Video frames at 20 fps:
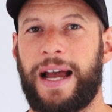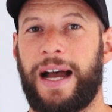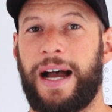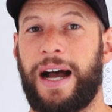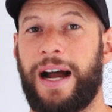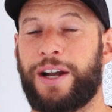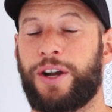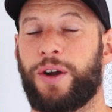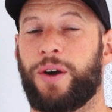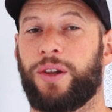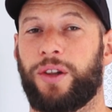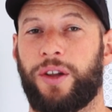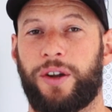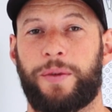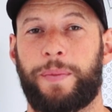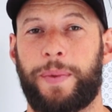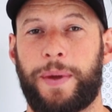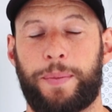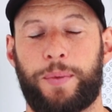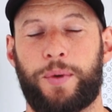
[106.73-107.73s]
Uh, I know a
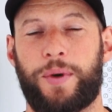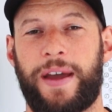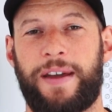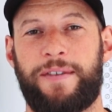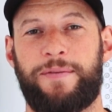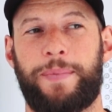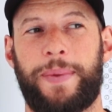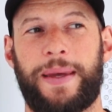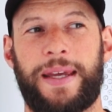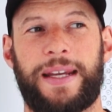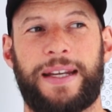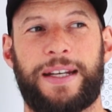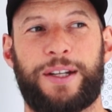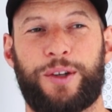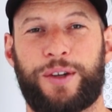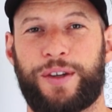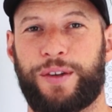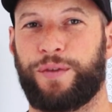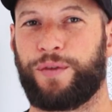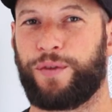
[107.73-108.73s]
lot of people have been
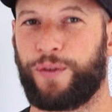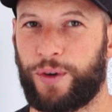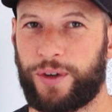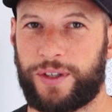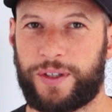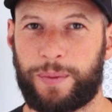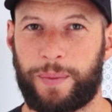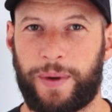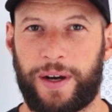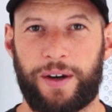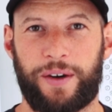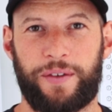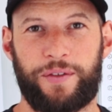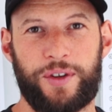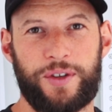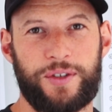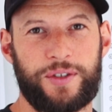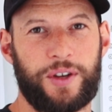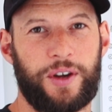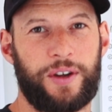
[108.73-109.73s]
looking forward to my
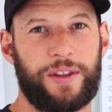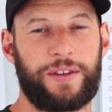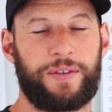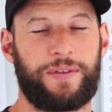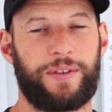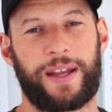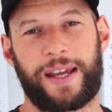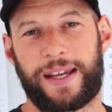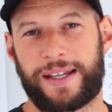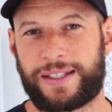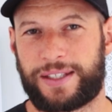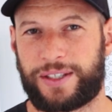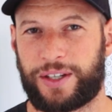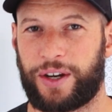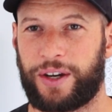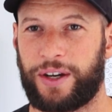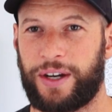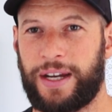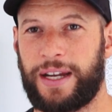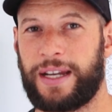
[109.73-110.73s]
reviews on the Flex.
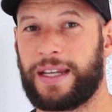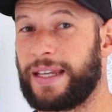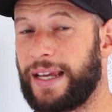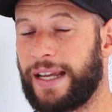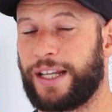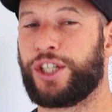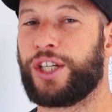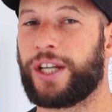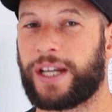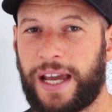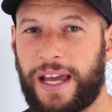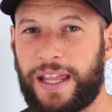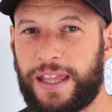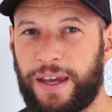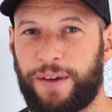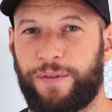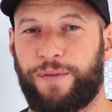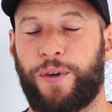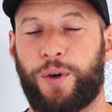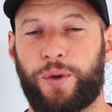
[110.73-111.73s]
So yeah, check out
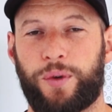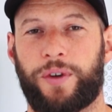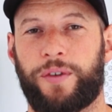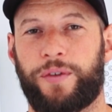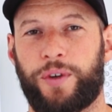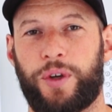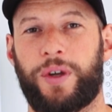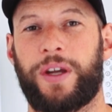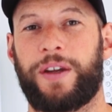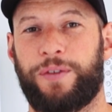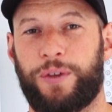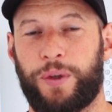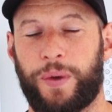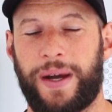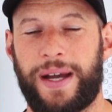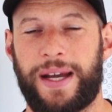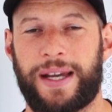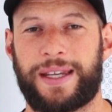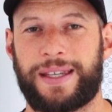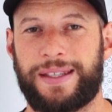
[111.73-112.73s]
that full review if
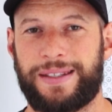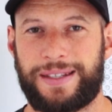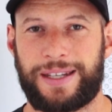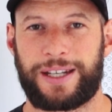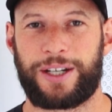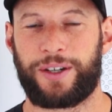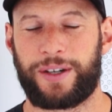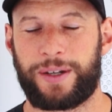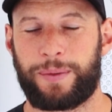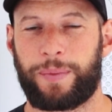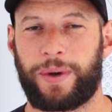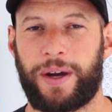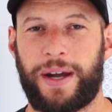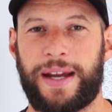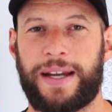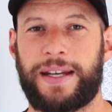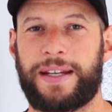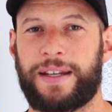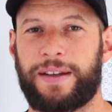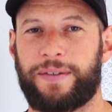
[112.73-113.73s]
you are considering
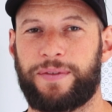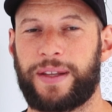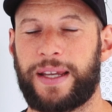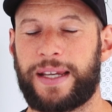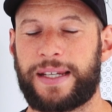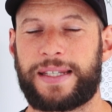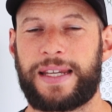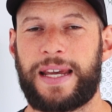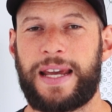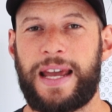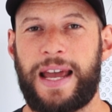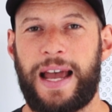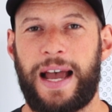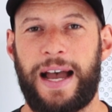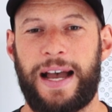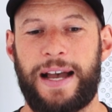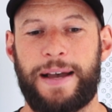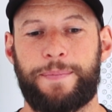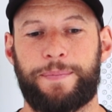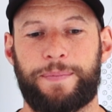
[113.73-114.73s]
buying a Flex.
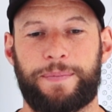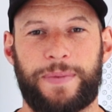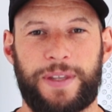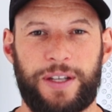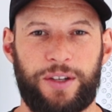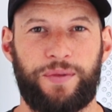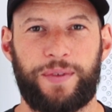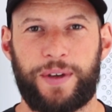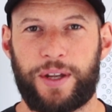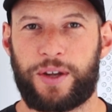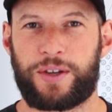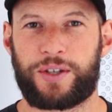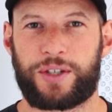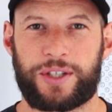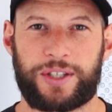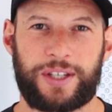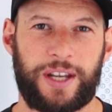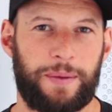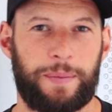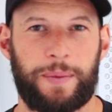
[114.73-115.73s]
Um, this video is
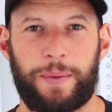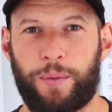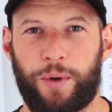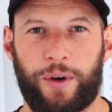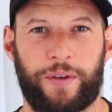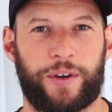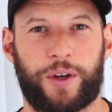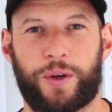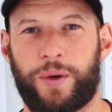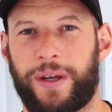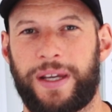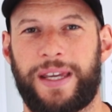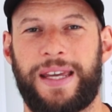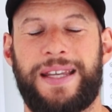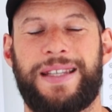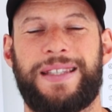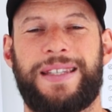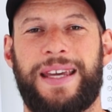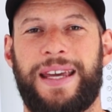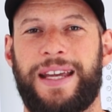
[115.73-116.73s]
just gonna be more of a quick
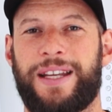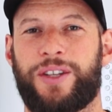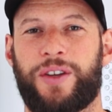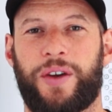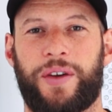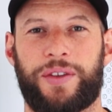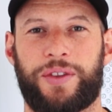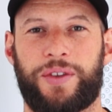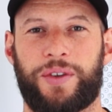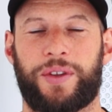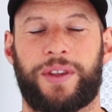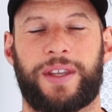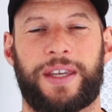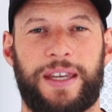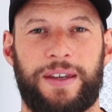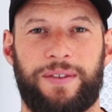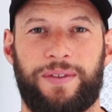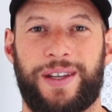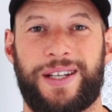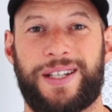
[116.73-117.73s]
head-to-head going through the
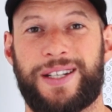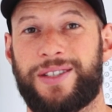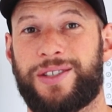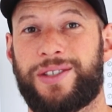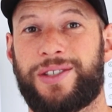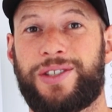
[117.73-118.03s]
key features.